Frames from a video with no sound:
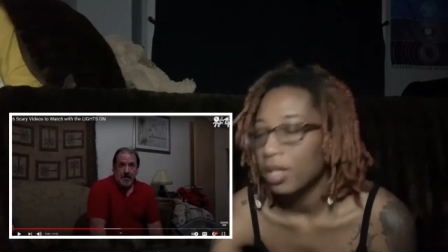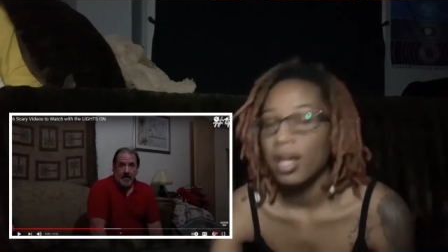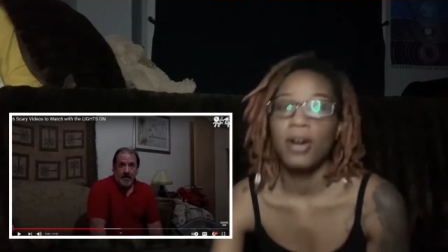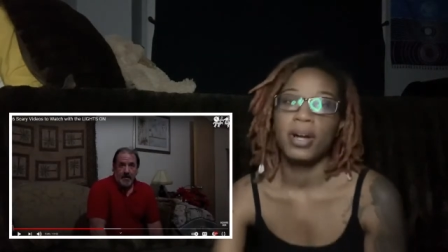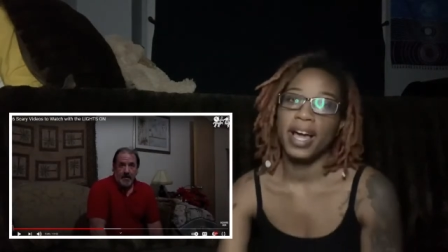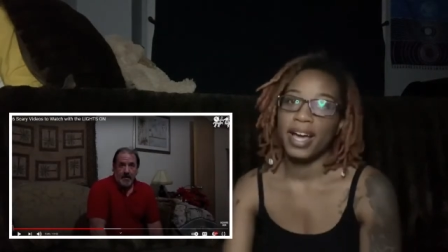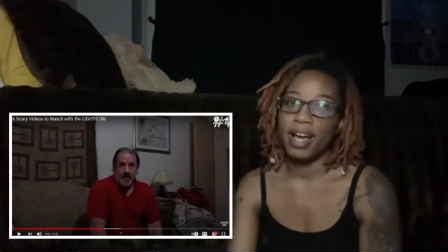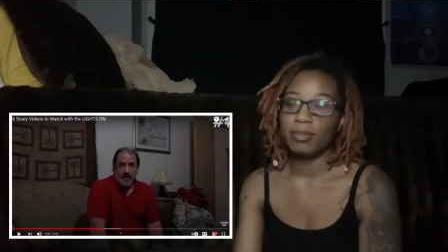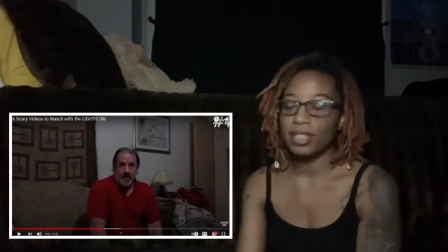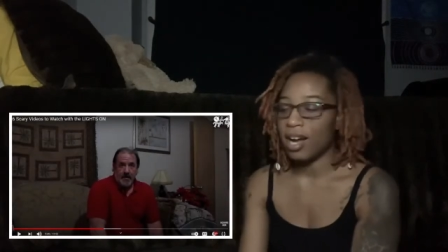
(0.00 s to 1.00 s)
Okay,
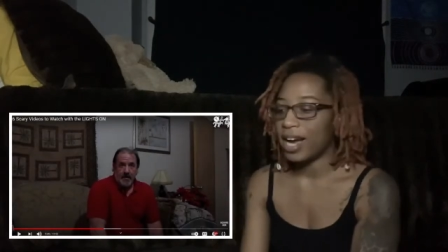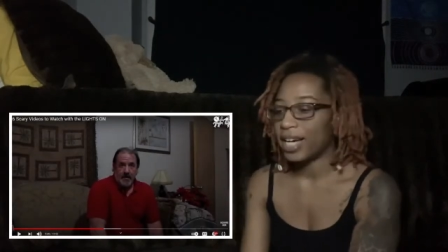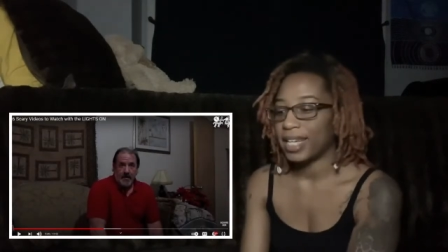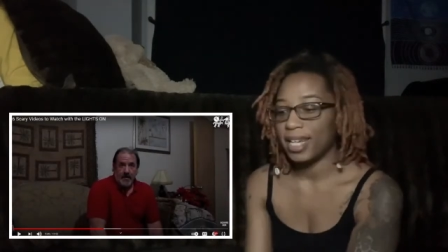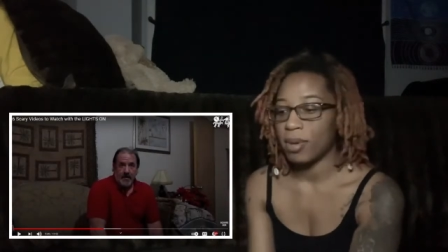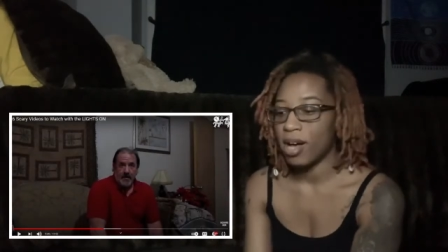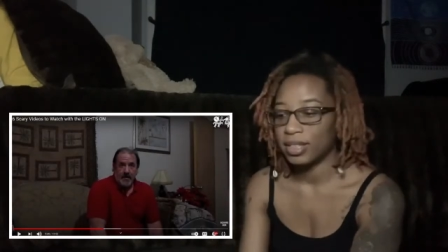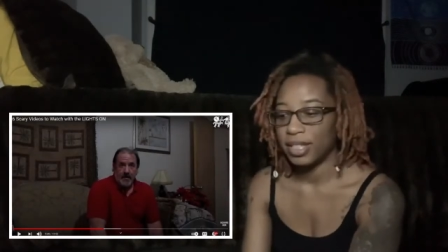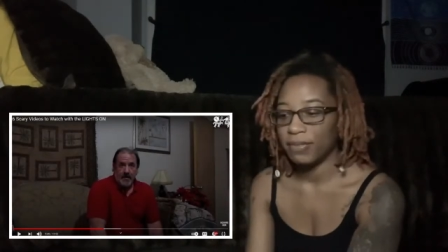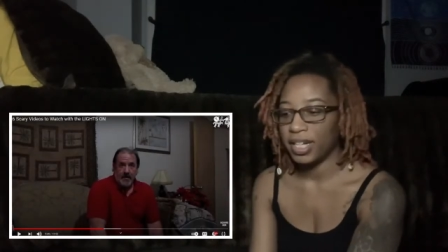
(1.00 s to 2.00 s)
I'm sorry I keep
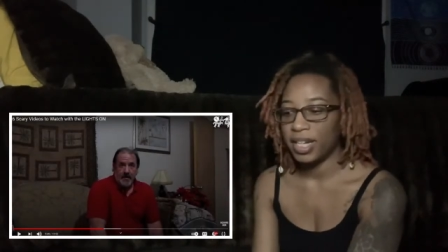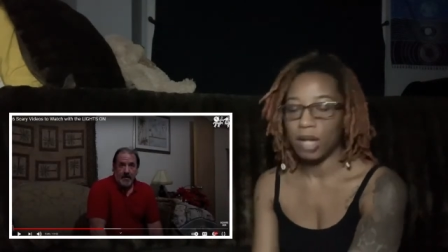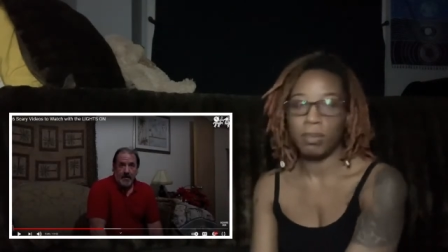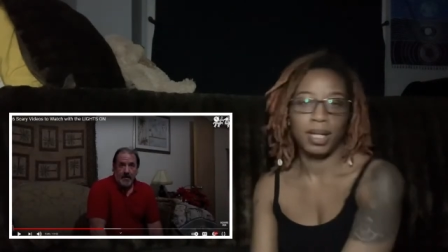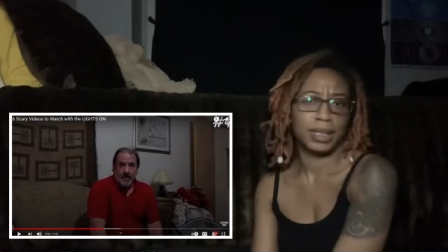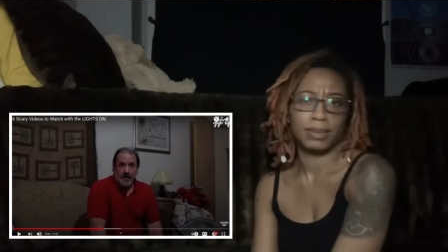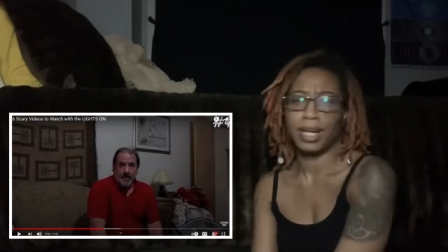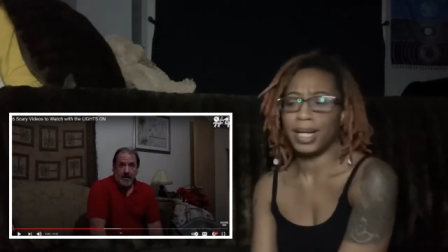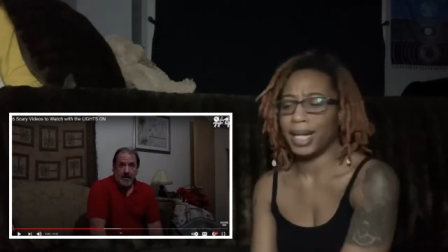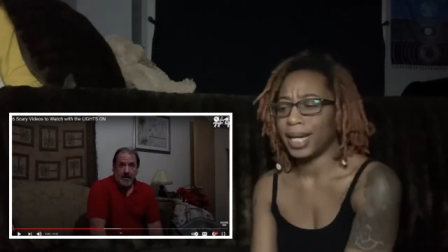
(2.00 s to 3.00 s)
pausing the video, but it's
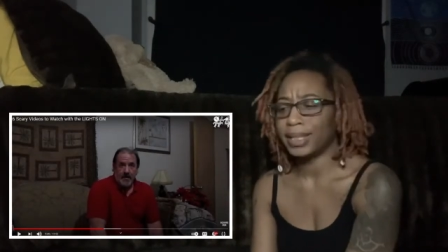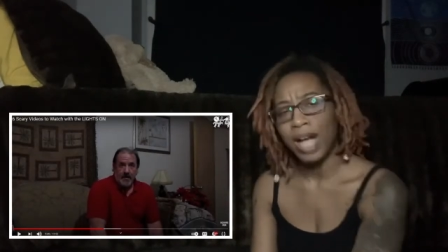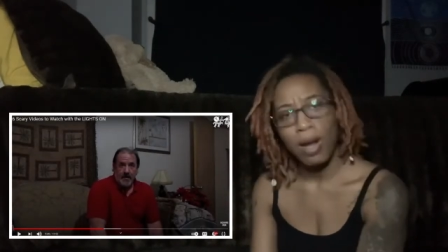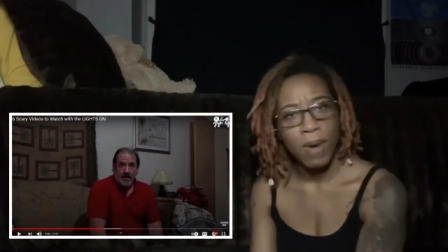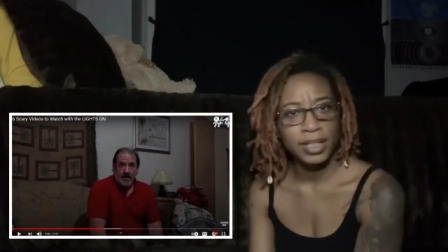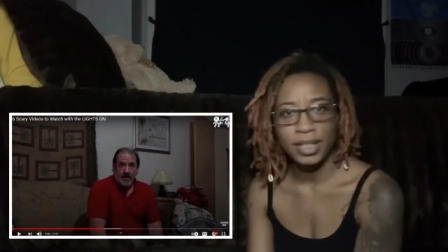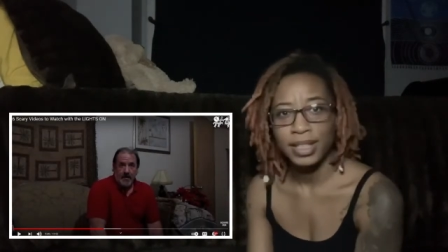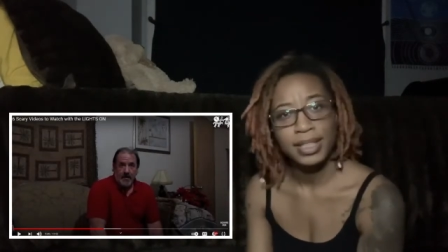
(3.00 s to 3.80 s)
what it is. Y'all watching this